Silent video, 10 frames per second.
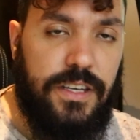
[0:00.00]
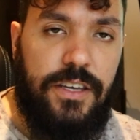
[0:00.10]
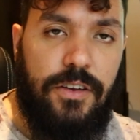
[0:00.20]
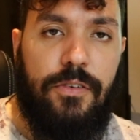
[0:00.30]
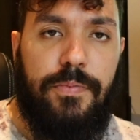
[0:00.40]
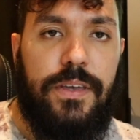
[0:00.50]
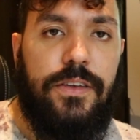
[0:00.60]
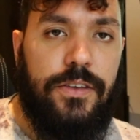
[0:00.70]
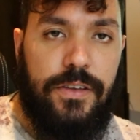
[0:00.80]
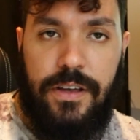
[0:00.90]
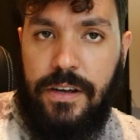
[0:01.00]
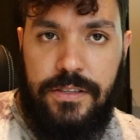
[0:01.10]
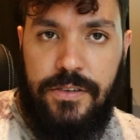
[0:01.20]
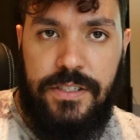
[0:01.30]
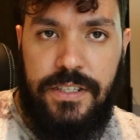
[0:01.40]
European
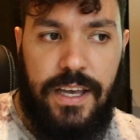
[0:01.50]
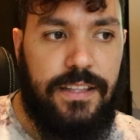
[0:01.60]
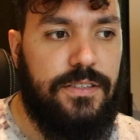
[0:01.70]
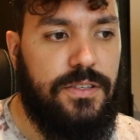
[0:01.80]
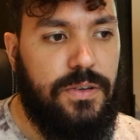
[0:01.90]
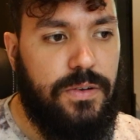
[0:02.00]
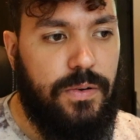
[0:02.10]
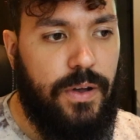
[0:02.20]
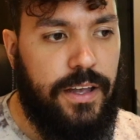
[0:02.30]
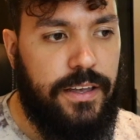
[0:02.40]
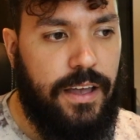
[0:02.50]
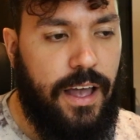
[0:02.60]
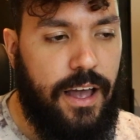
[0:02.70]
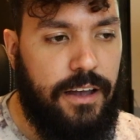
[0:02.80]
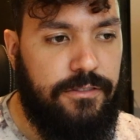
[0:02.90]
countries yet. So I
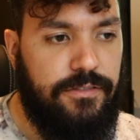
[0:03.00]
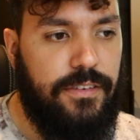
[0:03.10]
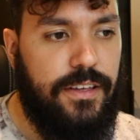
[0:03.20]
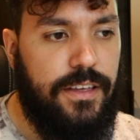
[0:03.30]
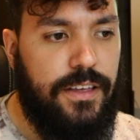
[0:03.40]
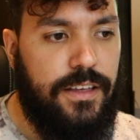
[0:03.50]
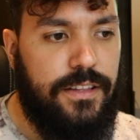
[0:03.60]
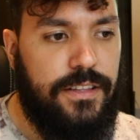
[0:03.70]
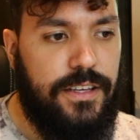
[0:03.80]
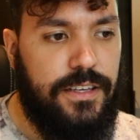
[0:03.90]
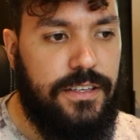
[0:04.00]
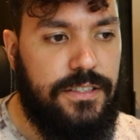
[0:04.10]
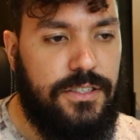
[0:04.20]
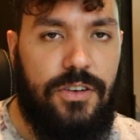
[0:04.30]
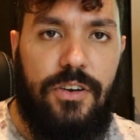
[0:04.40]
have the
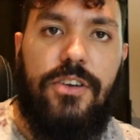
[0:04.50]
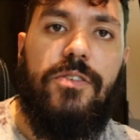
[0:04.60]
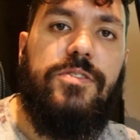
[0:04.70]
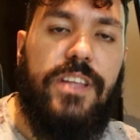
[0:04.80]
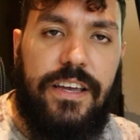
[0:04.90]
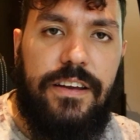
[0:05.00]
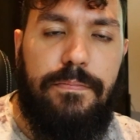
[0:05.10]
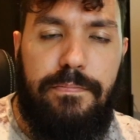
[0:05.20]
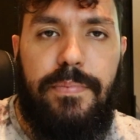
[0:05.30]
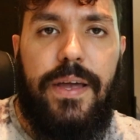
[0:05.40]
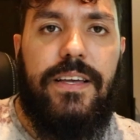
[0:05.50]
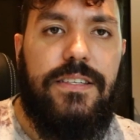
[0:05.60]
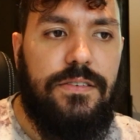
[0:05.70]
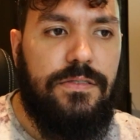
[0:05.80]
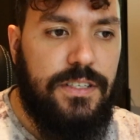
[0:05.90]
historical data
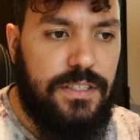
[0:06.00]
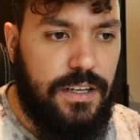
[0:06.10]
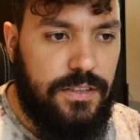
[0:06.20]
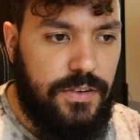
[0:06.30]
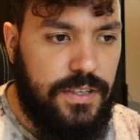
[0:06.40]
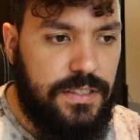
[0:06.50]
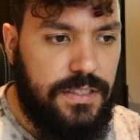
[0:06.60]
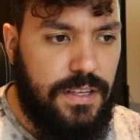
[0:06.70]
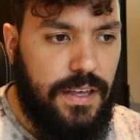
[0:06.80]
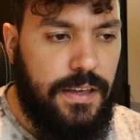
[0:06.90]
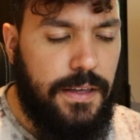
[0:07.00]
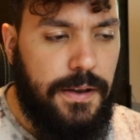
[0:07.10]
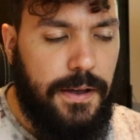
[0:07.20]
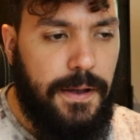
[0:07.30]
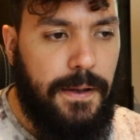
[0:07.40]
based on these countries,
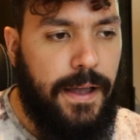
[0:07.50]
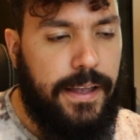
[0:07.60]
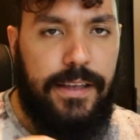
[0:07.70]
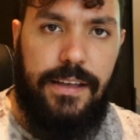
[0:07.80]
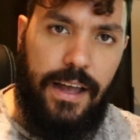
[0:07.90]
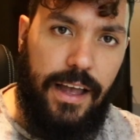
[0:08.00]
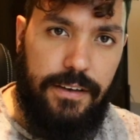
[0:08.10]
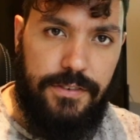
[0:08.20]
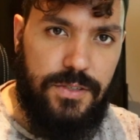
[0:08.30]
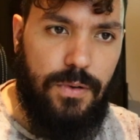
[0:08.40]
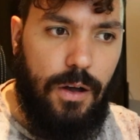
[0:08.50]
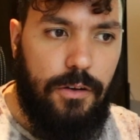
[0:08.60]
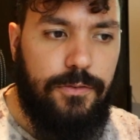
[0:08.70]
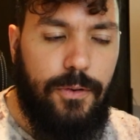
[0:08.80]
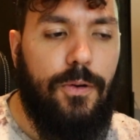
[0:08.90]
and I have as
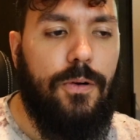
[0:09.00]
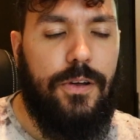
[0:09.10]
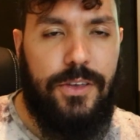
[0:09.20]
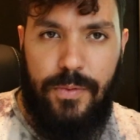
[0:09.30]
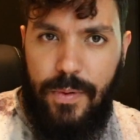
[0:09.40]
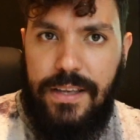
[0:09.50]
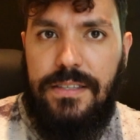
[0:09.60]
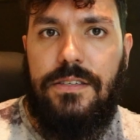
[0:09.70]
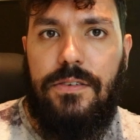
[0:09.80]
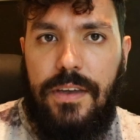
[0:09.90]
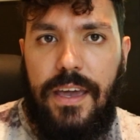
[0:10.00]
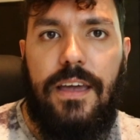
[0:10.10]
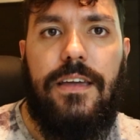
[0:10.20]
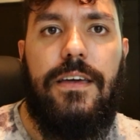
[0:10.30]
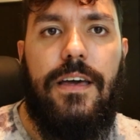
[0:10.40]
well for US,
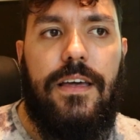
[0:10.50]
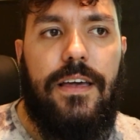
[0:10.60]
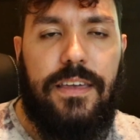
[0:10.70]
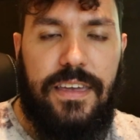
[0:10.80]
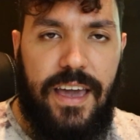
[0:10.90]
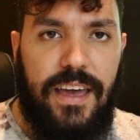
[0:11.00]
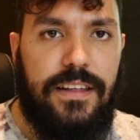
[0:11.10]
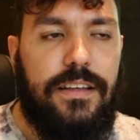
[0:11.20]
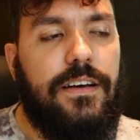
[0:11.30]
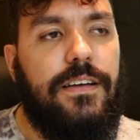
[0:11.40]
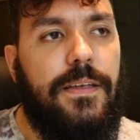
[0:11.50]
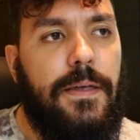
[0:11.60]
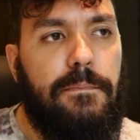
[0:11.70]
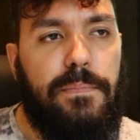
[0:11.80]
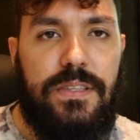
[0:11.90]
UK, and Canada.
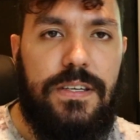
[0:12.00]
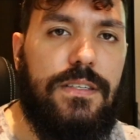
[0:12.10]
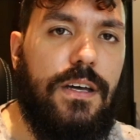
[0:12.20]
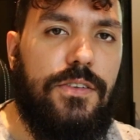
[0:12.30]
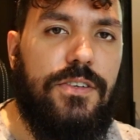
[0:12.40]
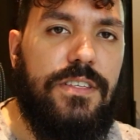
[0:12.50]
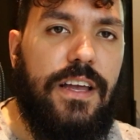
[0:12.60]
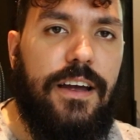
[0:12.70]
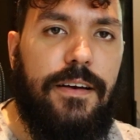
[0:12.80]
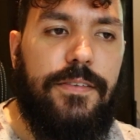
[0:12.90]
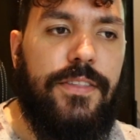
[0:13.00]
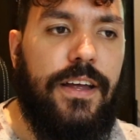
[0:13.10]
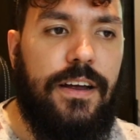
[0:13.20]
But these countries, they have